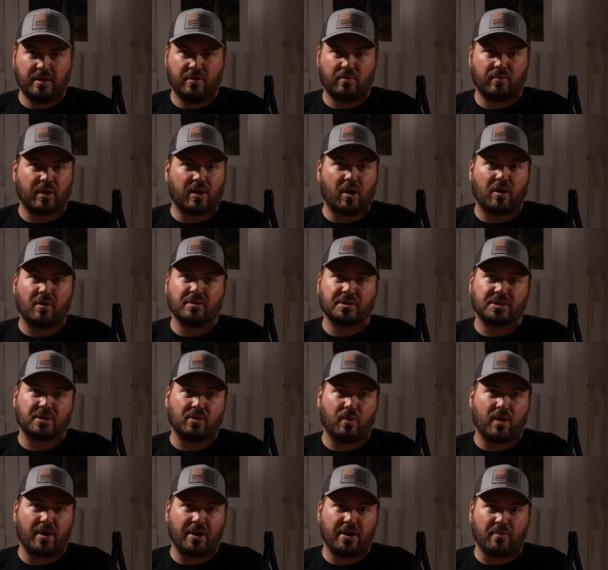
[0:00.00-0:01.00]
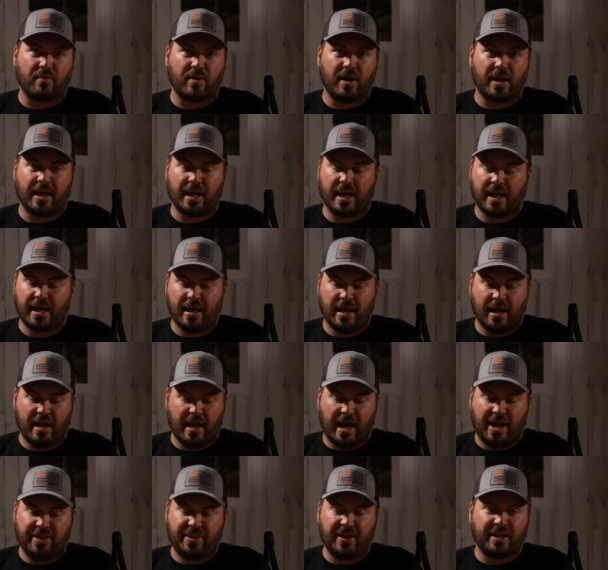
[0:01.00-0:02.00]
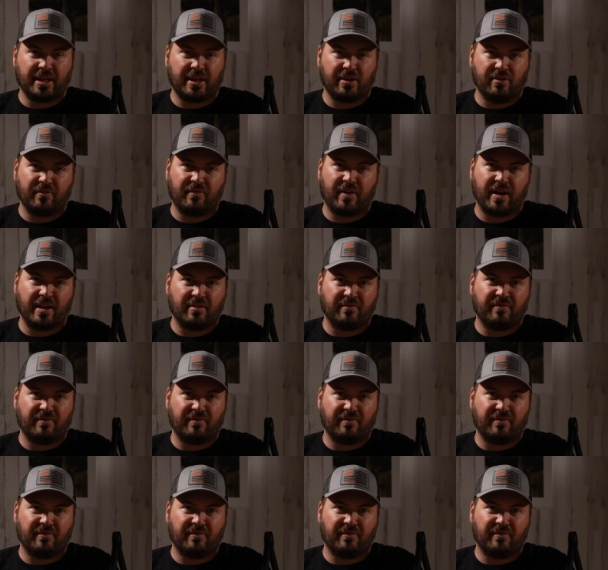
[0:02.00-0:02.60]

You know, regardless of where you're running it, I think that you'll find